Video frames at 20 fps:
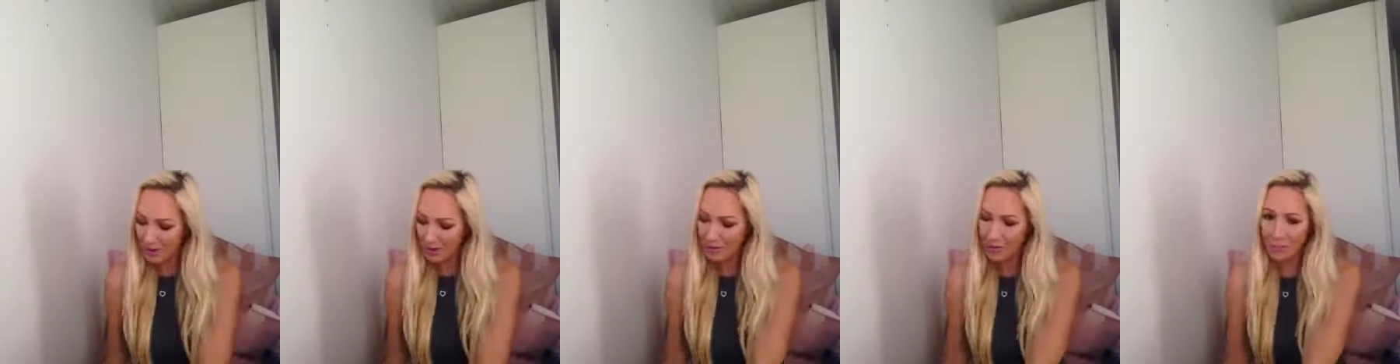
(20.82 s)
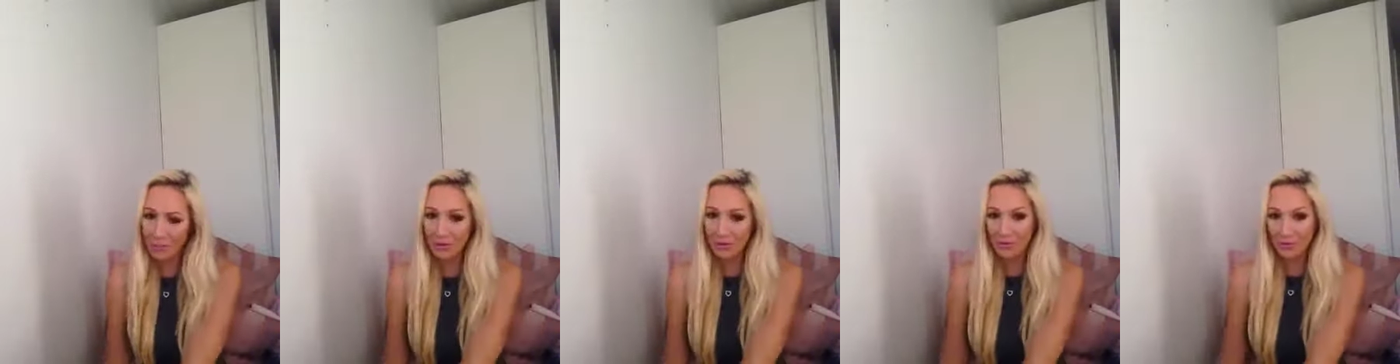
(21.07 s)

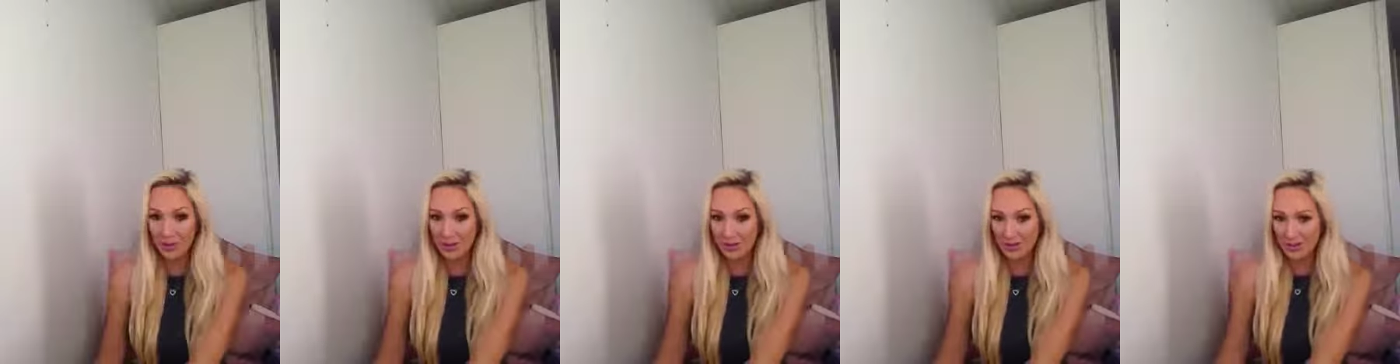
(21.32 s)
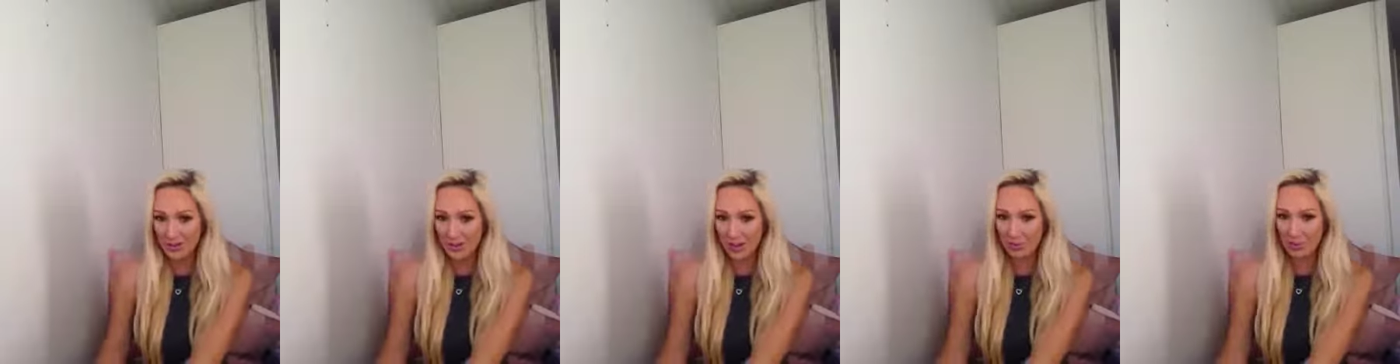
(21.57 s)
So my
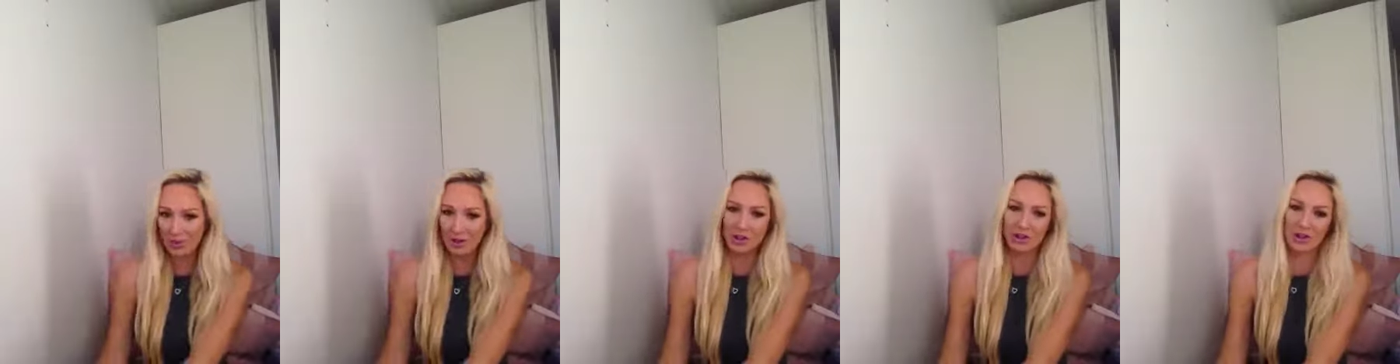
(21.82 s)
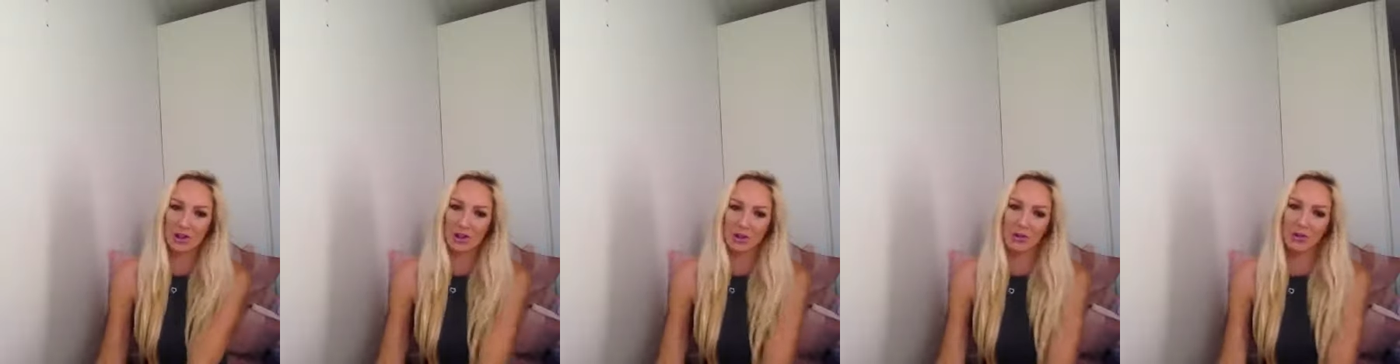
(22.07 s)
first thing I want to
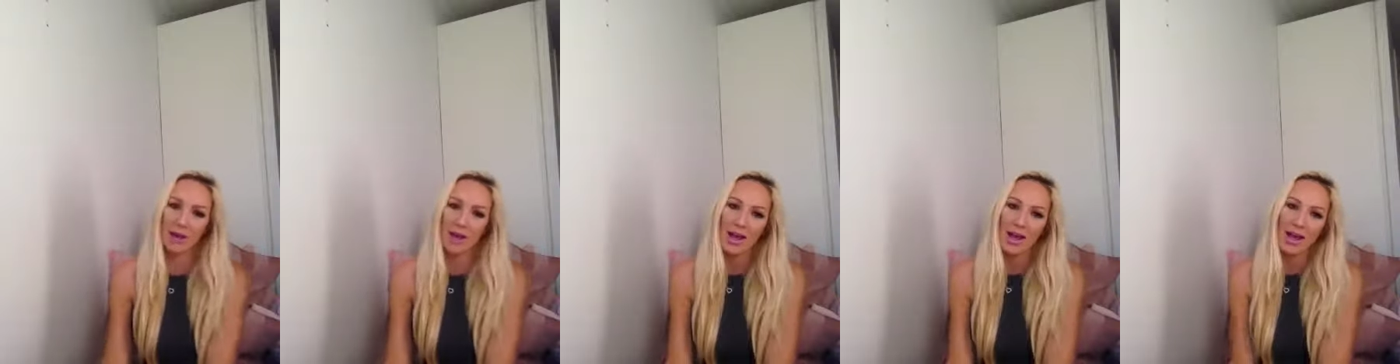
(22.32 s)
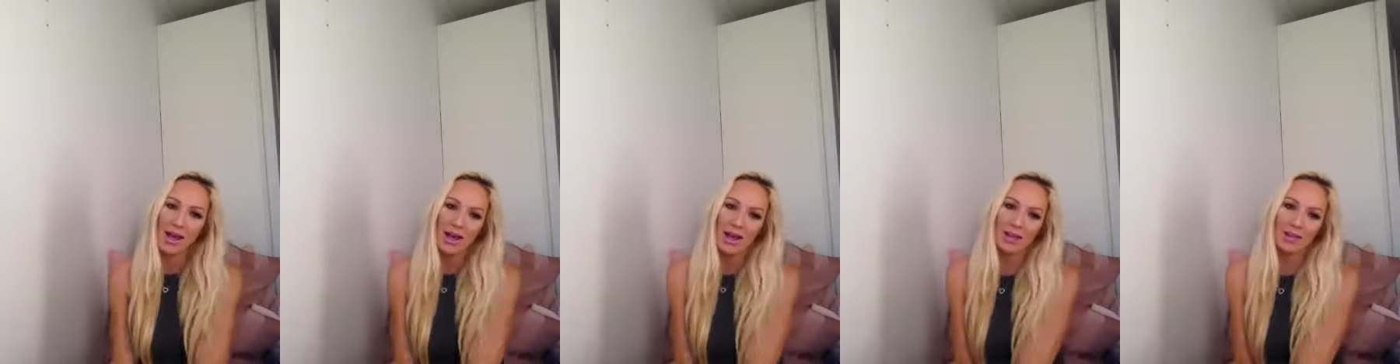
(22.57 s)
show
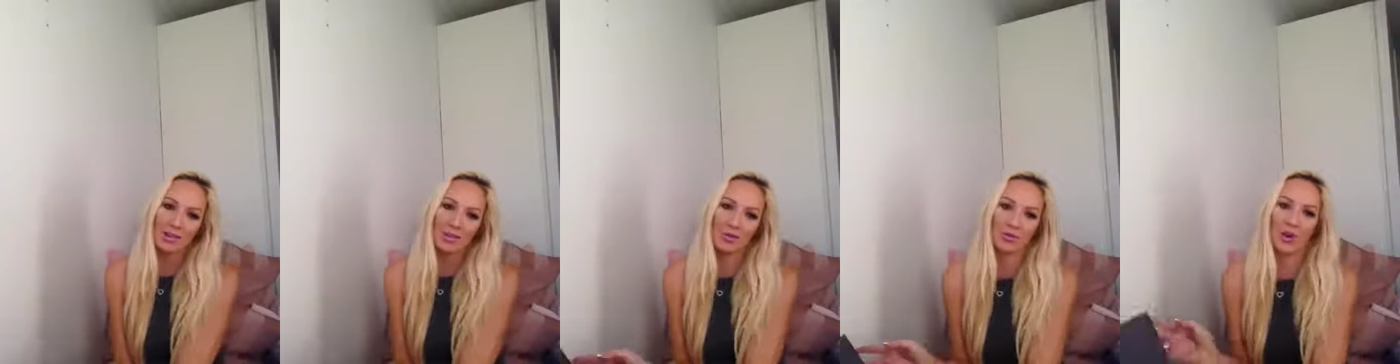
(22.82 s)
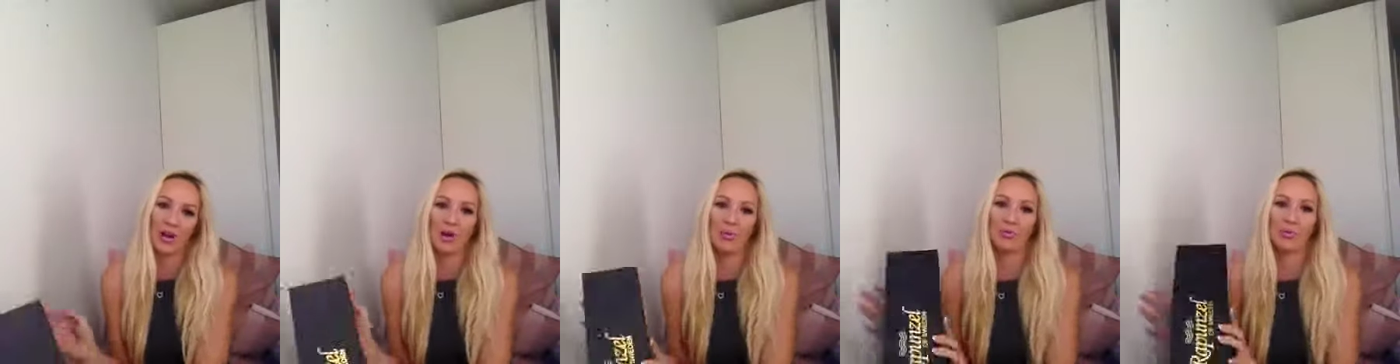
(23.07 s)
is
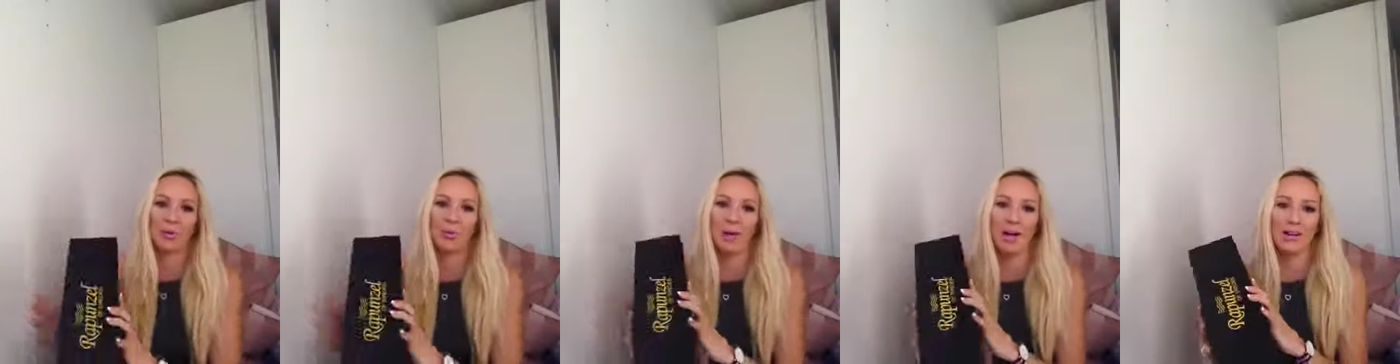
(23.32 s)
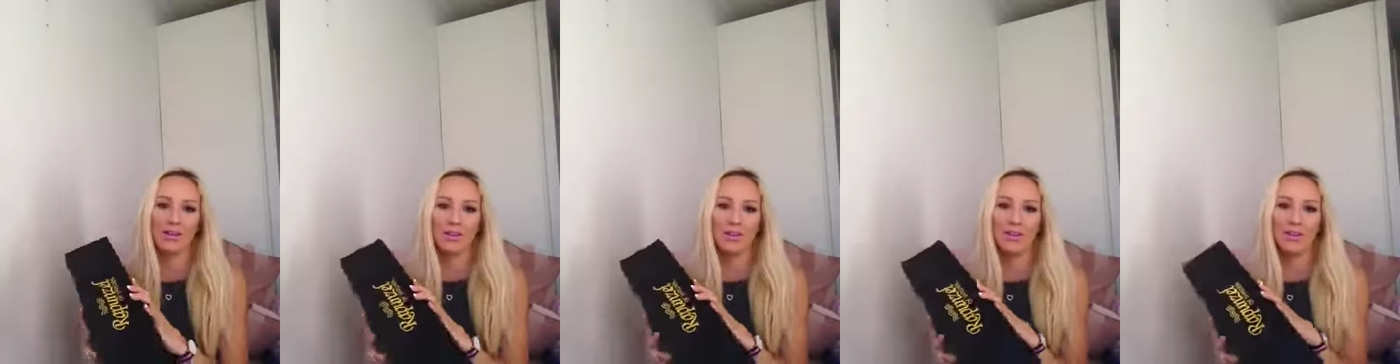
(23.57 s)
from
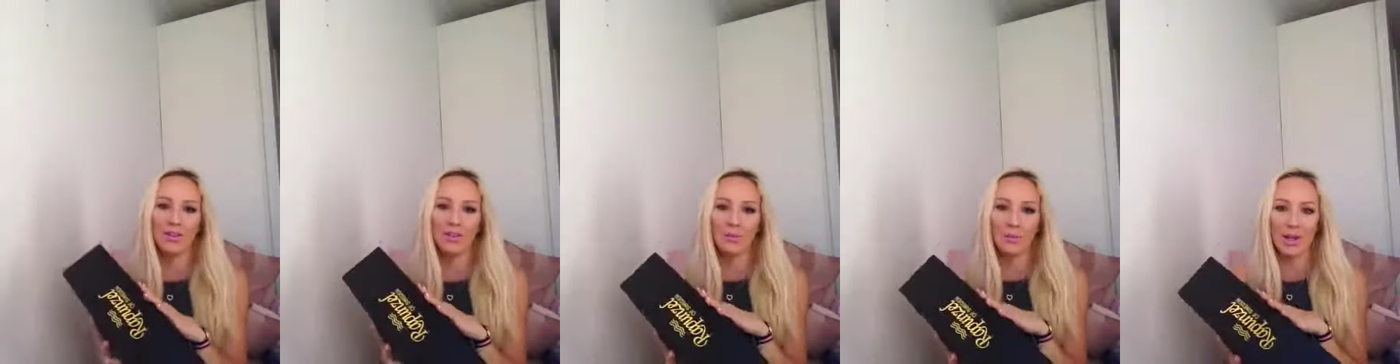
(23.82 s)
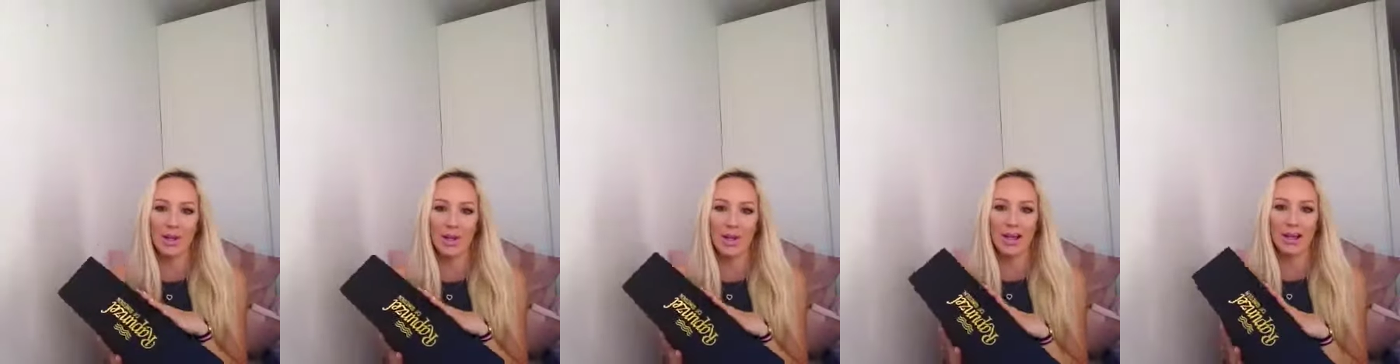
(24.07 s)
Rapunzel of
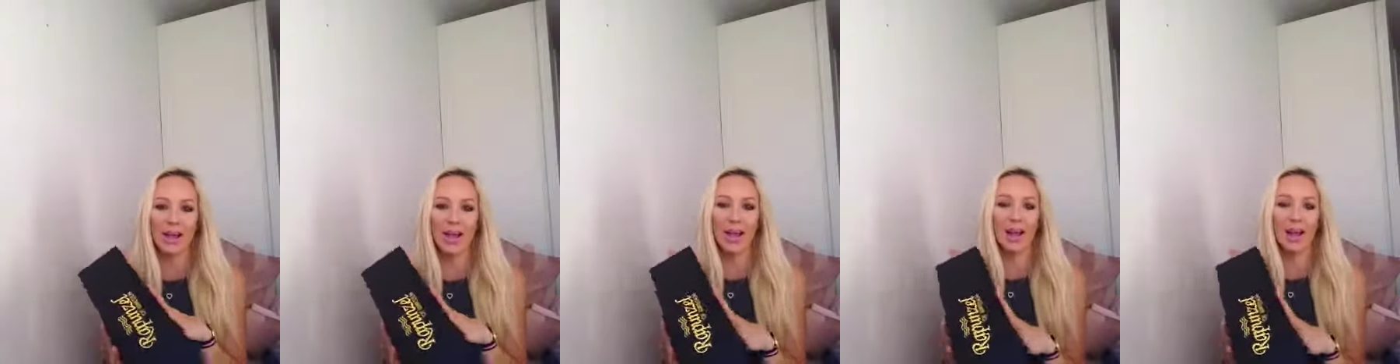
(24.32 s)
Sweden,